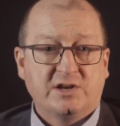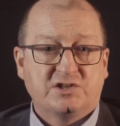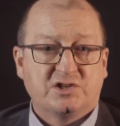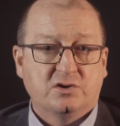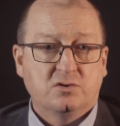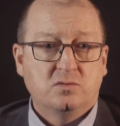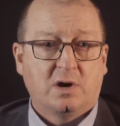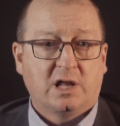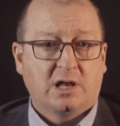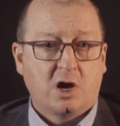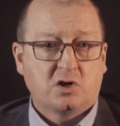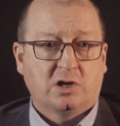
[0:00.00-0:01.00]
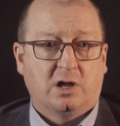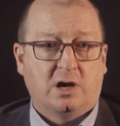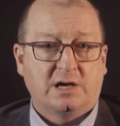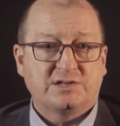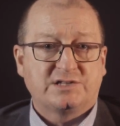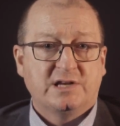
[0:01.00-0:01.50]
and 2 are
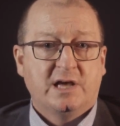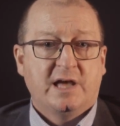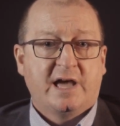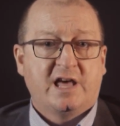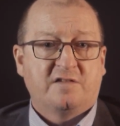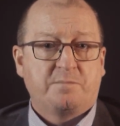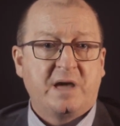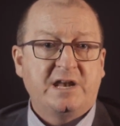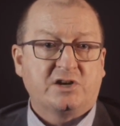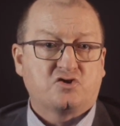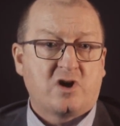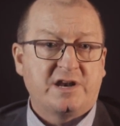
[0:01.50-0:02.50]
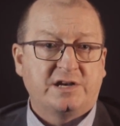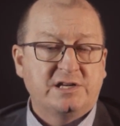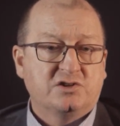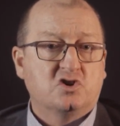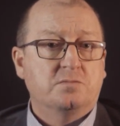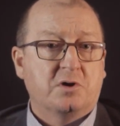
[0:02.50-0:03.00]
localised and have penetrated
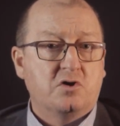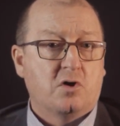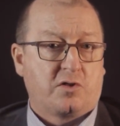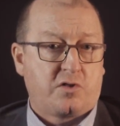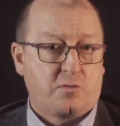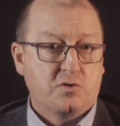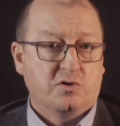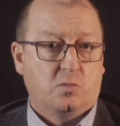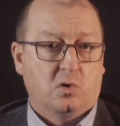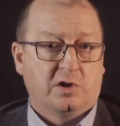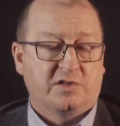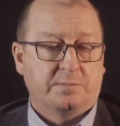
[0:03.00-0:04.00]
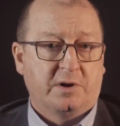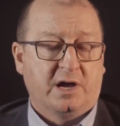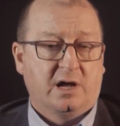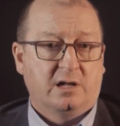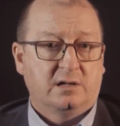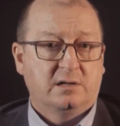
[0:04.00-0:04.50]
into but not through the wall of the
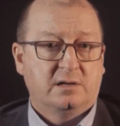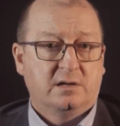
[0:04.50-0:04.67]
bowel.